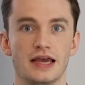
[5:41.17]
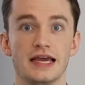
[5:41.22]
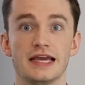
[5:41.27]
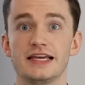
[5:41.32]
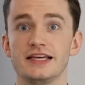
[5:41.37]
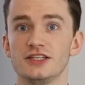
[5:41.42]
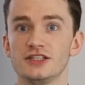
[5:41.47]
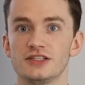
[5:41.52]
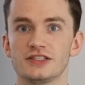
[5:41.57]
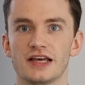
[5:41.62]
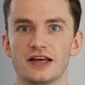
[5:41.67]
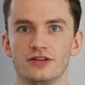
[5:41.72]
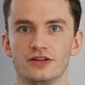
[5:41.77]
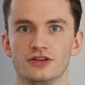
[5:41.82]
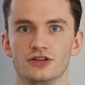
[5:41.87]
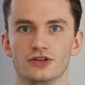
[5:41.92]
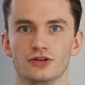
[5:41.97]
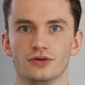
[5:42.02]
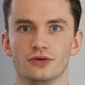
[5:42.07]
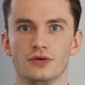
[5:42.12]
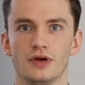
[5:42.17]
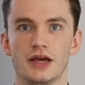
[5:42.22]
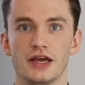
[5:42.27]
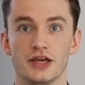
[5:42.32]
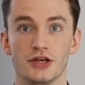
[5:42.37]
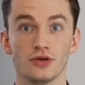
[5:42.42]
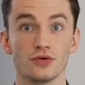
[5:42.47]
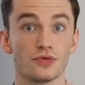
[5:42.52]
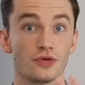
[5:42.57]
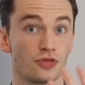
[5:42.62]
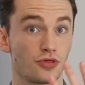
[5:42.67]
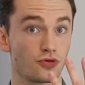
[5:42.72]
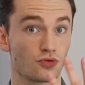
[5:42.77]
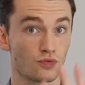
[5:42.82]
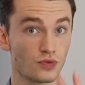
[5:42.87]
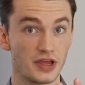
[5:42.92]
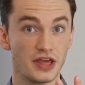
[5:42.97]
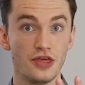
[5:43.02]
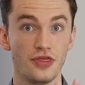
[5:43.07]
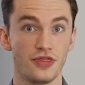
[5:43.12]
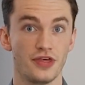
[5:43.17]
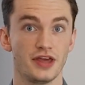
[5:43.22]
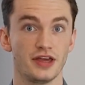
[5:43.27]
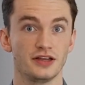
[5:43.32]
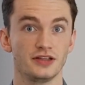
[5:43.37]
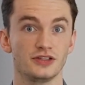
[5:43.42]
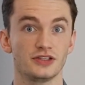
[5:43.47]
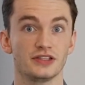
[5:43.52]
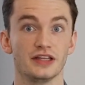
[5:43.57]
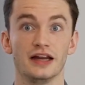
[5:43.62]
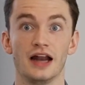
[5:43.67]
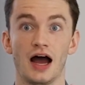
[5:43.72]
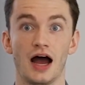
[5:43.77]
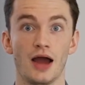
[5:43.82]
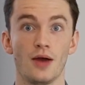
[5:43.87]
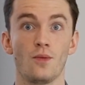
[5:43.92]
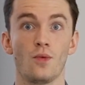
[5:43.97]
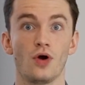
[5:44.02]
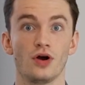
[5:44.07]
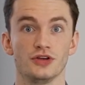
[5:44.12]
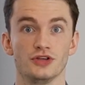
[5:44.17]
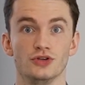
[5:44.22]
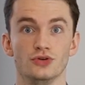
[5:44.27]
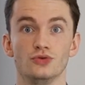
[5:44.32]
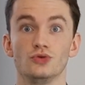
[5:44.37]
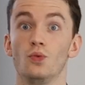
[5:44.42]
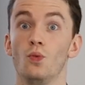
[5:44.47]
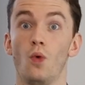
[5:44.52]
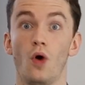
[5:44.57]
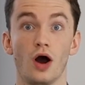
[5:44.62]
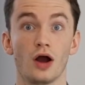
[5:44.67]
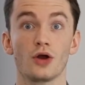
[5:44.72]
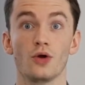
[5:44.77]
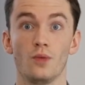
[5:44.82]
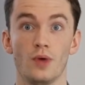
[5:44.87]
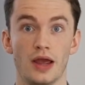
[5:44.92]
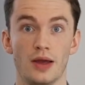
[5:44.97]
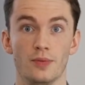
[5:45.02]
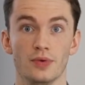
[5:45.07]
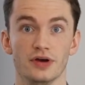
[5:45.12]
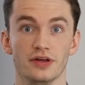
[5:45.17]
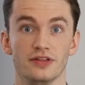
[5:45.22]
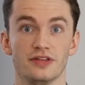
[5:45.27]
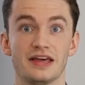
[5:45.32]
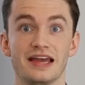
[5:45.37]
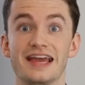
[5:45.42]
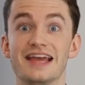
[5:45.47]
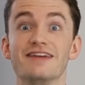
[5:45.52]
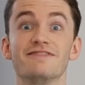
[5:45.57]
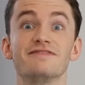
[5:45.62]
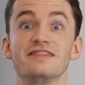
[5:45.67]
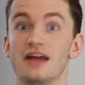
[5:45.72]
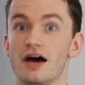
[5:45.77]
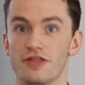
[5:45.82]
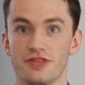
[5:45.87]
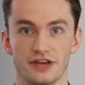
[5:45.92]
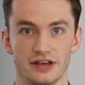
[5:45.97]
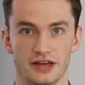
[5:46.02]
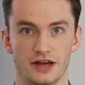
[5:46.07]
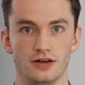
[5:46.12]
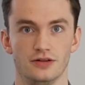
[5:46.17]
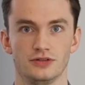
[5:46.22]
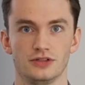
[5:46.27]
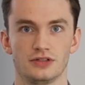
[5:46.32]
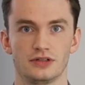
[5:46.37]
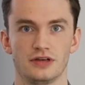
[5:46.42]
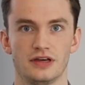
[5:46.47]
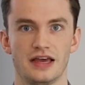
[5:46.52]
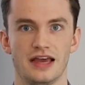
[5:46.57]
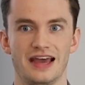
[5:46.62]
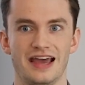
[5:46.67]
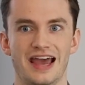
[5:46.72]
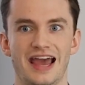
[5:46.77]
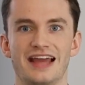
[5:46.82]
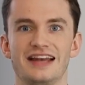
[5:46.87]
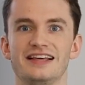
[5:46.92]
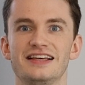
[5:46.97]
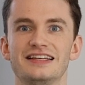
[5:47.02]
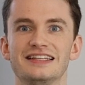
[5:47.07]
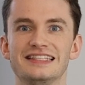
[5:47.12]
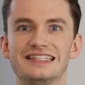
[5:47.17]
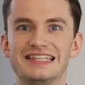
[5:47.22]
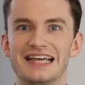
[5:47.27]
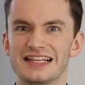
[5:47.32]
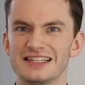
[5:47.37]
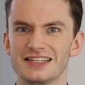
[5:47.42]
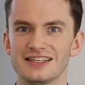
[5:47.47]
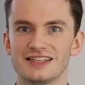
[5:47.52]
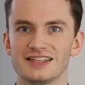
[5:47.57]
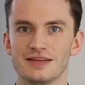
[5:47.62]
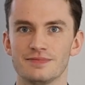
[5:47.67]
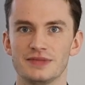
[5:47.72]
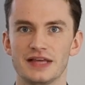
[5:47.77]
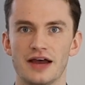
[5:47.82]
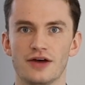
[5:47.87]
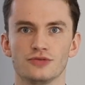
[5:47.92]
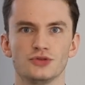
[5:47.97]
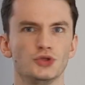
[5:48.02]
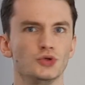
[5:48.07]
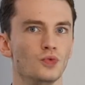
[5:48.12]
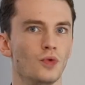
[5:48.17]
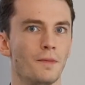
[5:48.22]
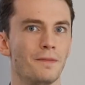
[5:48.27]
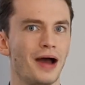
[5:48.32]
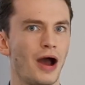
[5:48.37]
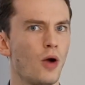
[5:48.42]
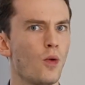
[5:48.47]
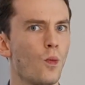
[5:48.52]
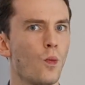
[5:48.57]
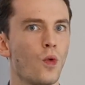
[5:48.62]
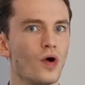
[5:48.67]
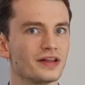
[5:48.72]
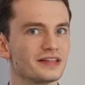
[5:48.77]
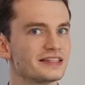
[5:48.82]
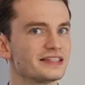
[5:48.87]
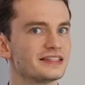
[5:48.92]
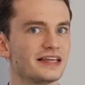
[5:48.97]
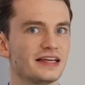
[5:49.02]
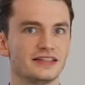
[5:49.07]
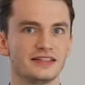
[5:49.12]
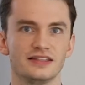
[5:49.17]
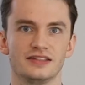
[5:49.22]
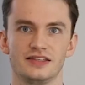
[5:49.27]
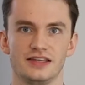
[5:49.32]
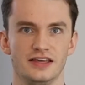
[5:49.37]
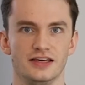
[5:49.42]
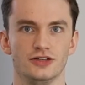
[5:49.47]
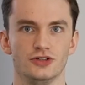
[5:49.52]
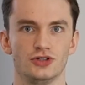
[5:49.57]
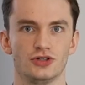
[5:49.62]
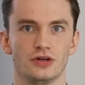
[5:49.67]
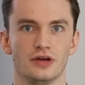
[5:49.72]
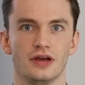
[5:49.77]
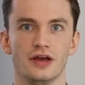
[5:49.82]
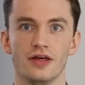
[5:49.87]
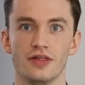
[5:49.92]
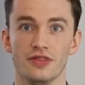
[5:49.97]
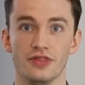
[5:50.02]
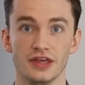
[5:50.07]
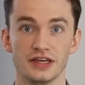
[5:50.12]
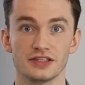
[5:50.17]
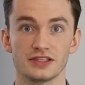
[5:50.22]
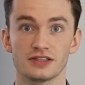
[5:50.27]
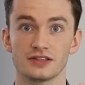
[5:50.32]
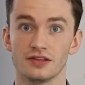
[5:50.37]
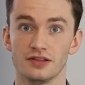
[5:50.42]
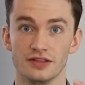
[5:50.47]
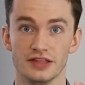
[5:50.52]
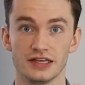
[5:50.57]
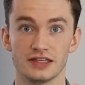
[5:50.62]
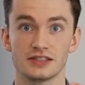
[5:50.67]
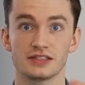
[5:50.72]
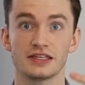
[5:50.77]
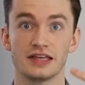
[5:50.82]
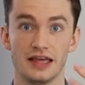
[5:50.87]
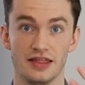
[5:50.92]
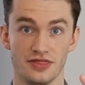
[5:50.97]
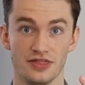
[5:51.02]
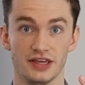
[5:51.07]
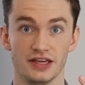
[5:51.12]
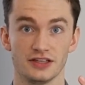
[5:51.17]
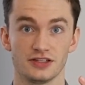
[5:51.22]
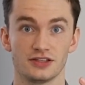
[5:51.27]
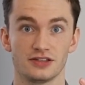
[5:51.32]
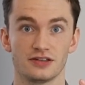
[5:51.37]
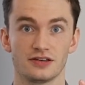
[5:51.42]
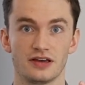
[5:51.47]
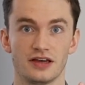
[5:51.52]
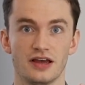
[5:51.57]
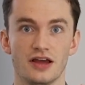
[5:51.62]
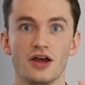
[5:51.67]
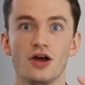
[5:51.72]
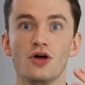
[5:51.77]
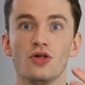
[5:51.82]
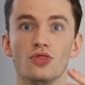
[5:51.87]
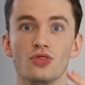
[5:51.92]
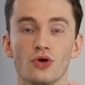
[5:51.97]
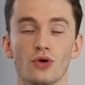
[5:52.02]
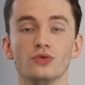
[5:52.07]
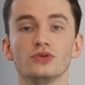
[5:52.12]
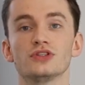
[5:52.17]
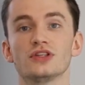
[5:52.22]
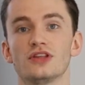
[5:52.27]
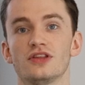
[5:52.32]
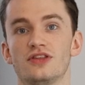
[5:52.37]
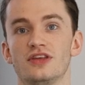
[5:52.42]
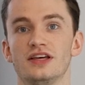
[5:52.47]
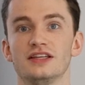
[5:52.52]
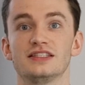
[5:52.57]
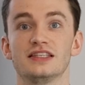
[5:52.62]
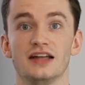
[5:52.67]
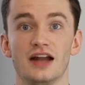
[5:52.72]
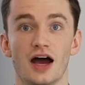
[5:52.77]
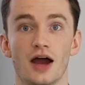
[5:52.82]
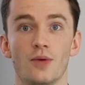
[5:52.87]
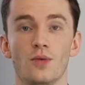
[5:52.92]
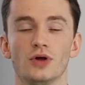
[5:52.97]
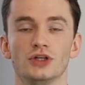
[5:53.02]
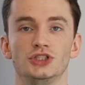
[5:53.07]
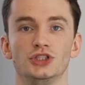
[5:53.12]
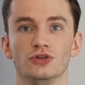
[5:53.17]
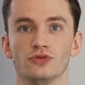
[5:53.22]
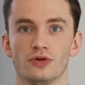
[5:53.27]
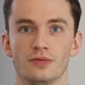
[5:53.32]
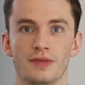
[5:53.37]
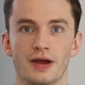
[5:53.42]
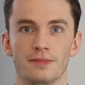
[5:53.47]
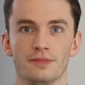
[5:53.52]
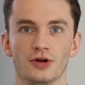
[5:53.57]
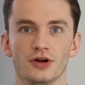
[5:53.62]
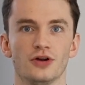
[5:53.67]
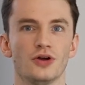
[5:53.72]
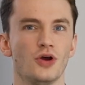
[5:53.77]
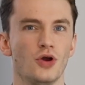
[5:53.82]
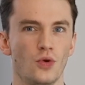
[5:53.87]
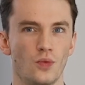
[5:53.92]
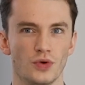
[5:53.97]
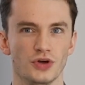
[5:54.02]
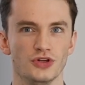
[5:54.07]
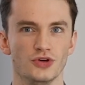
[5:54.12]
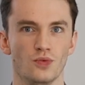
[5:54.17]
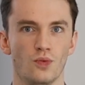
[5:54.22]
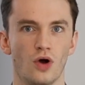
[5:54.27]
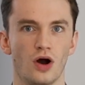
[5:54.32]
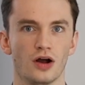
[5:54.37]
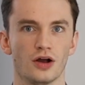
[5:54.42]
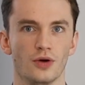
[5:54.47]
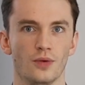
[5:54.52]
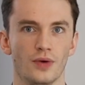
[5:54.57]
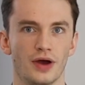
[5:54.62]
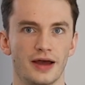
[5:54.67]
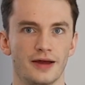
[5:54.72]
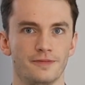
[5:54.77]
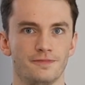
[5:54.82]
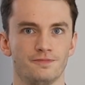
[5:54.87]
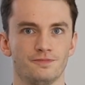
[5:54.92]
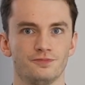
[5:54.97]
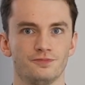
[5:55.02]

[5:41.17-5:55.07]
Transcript: He's telling you, here are the 3 things that I want you to walk away with, if nothing else. And he condenses them down to about 1 sentence each. This, and this. Those are the things that I want you to remember when you walk away.